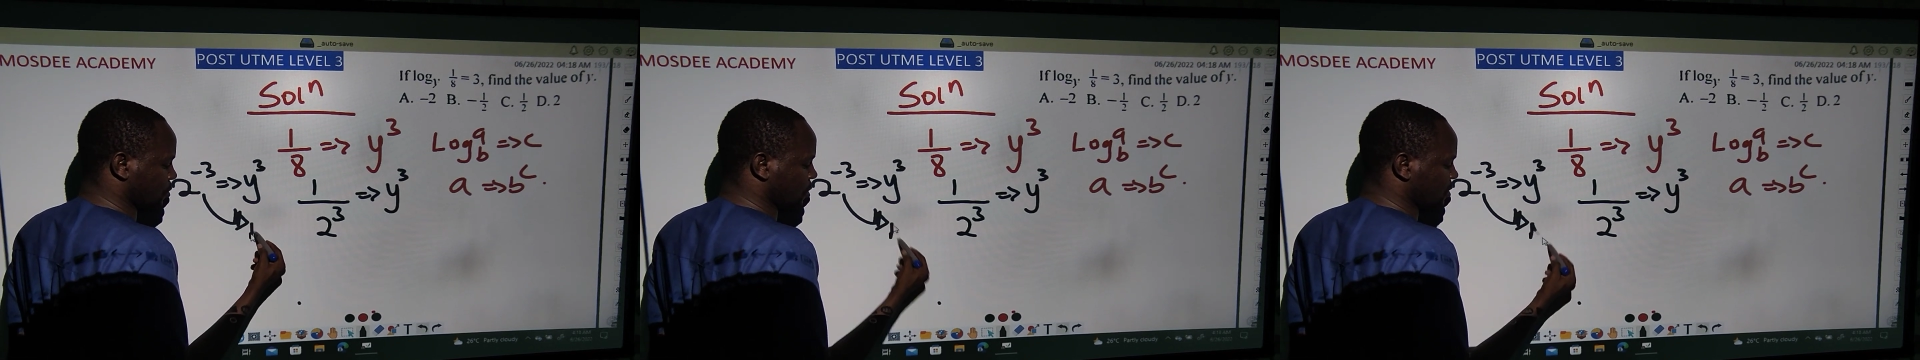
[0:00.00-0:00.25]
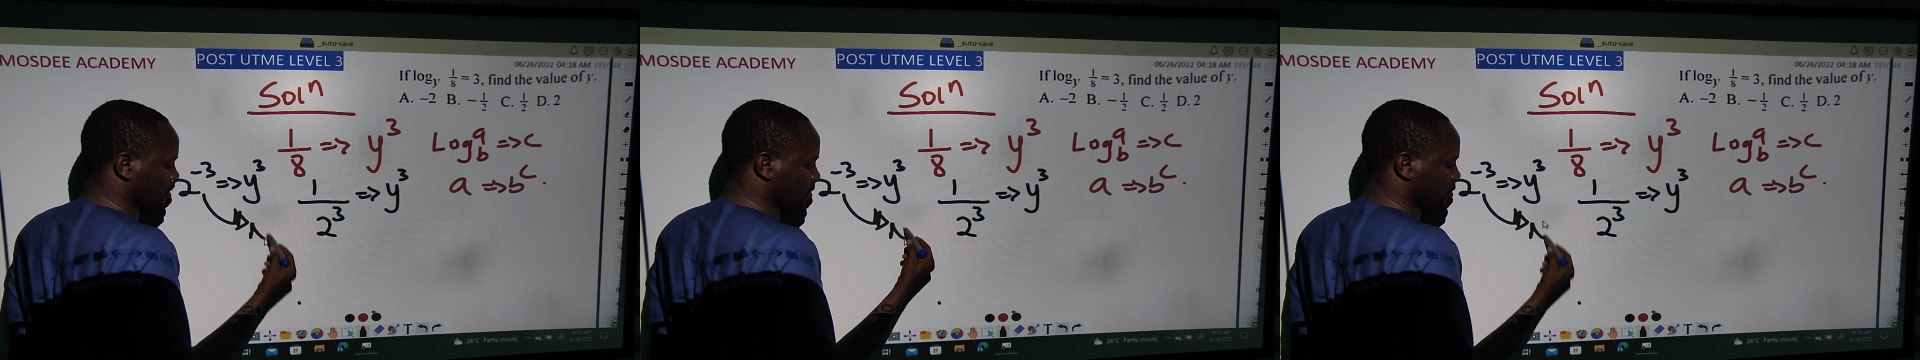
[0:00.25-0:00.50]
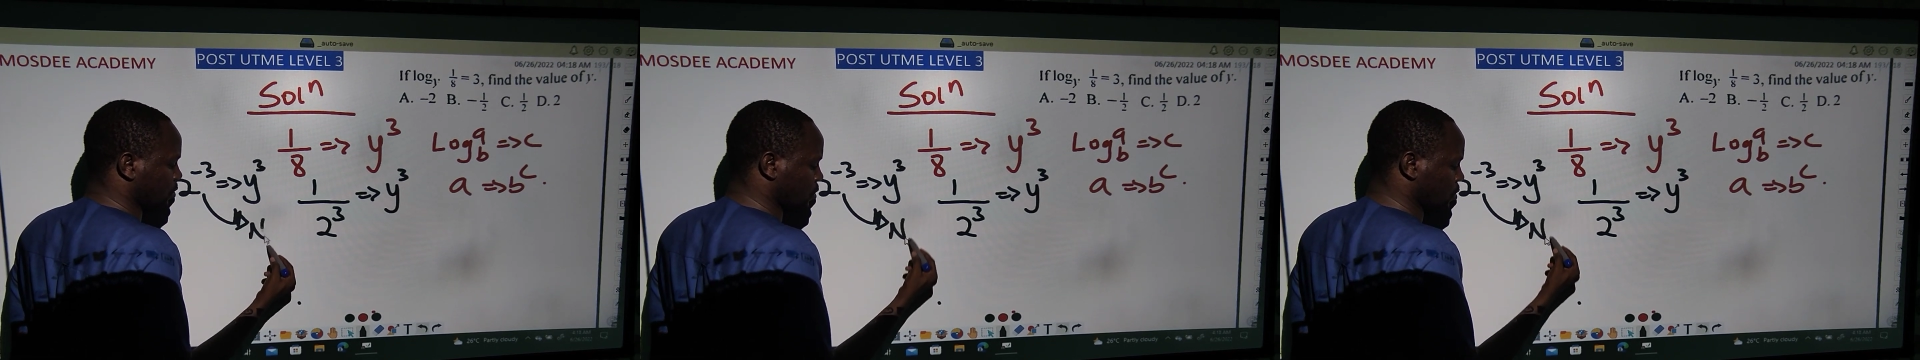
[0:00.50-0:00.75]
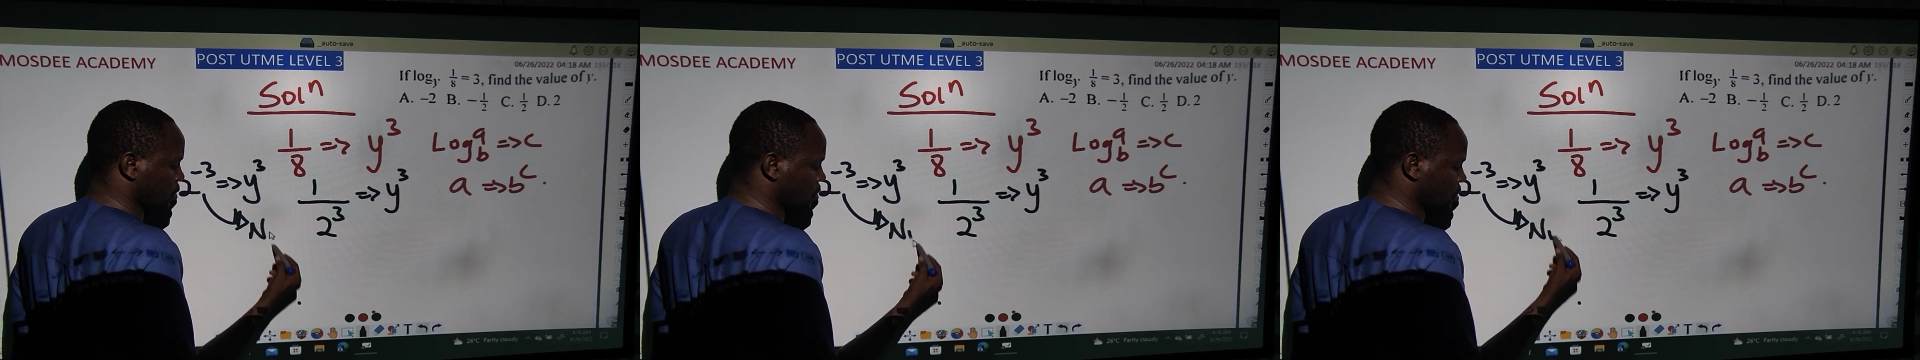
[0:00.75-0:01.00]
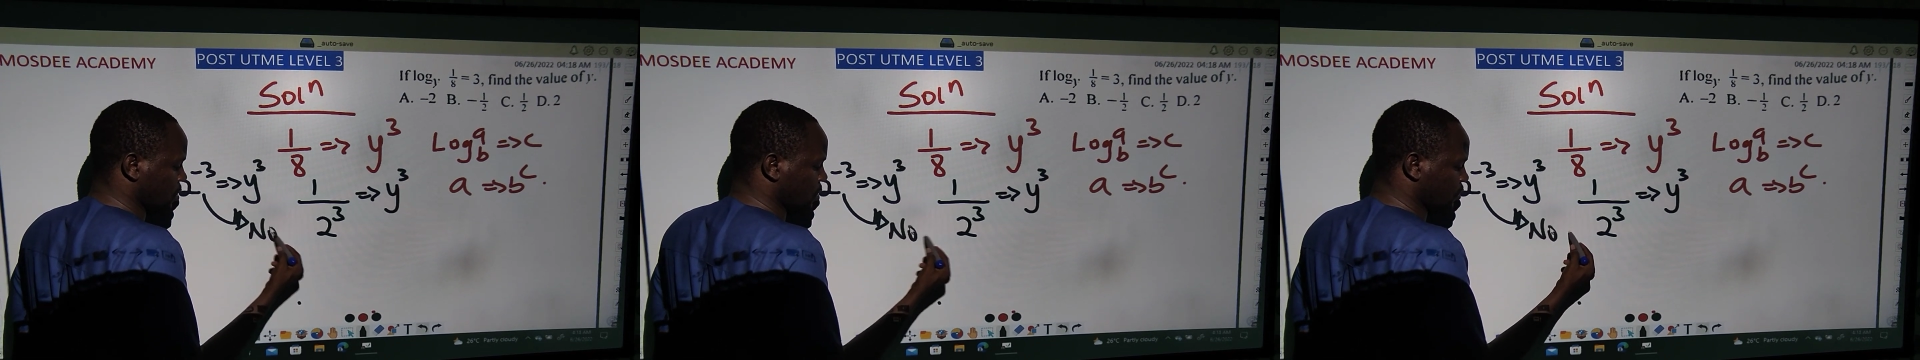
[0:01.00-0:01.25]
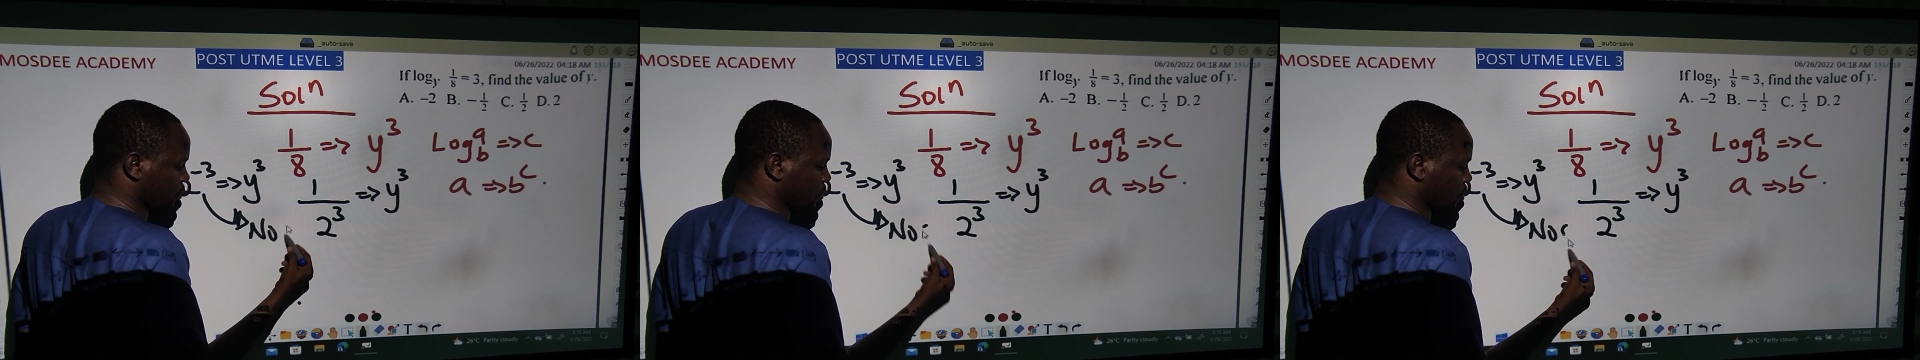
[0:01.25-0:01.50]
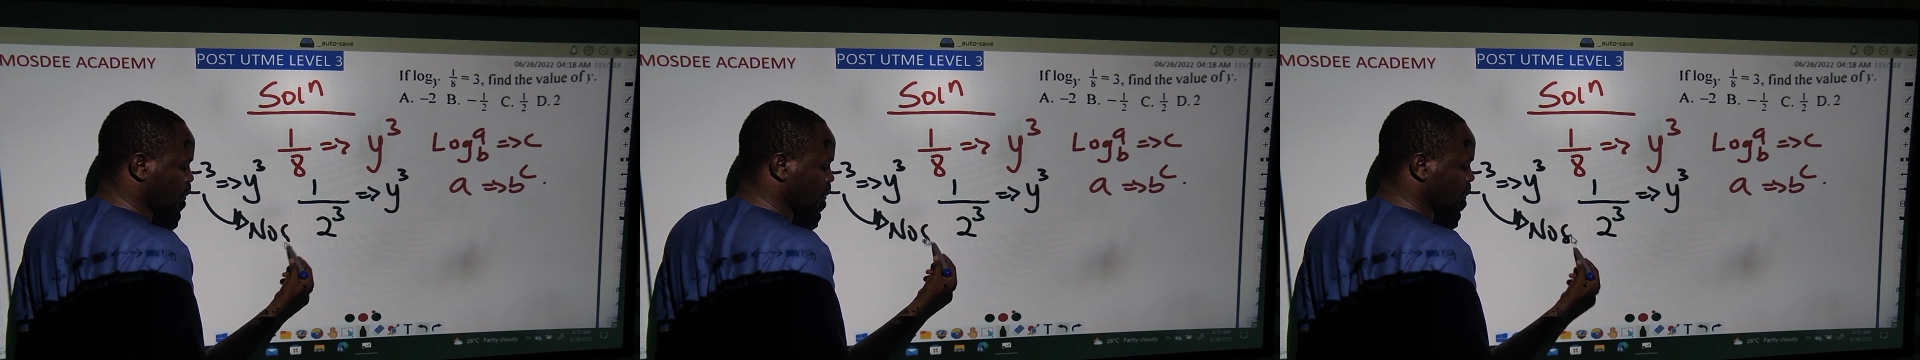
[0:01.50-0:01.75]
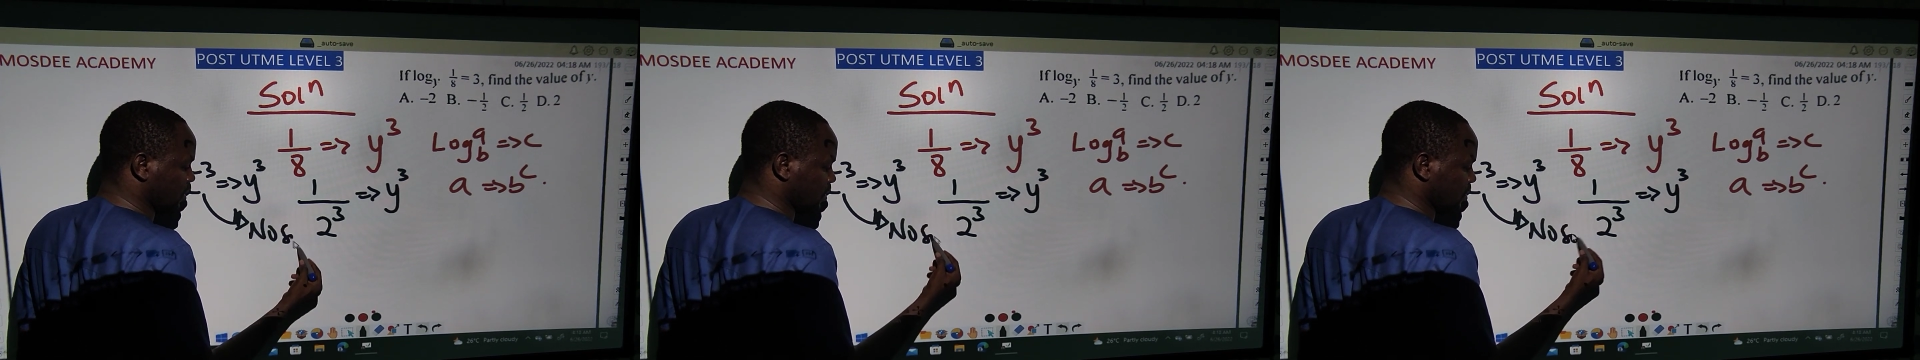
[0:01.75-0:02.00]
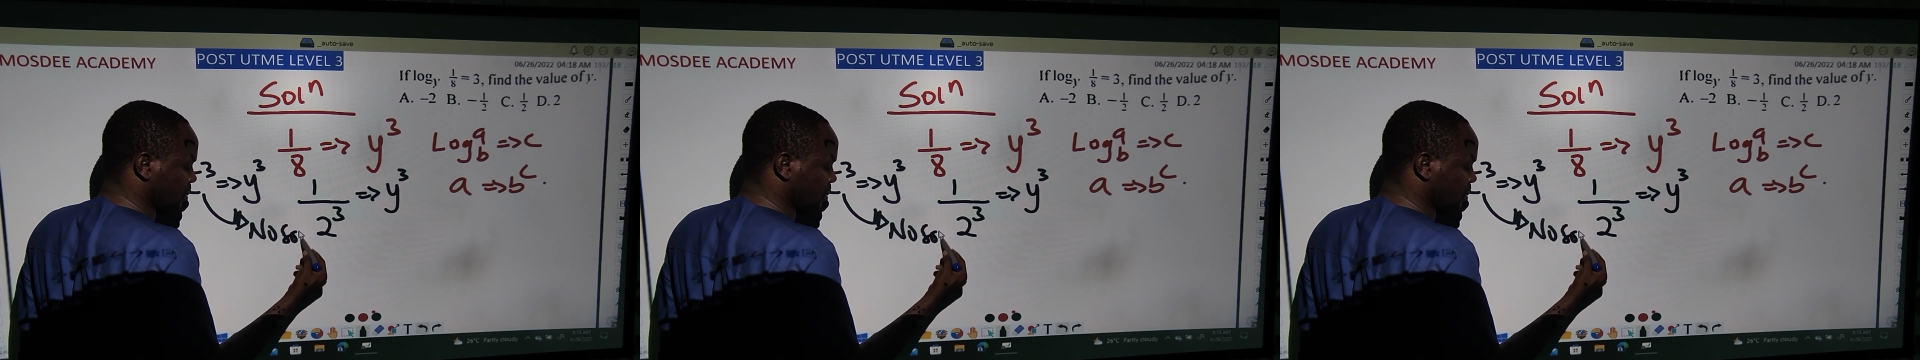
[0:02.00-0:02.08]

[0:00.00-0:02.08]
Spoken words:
what? No solution.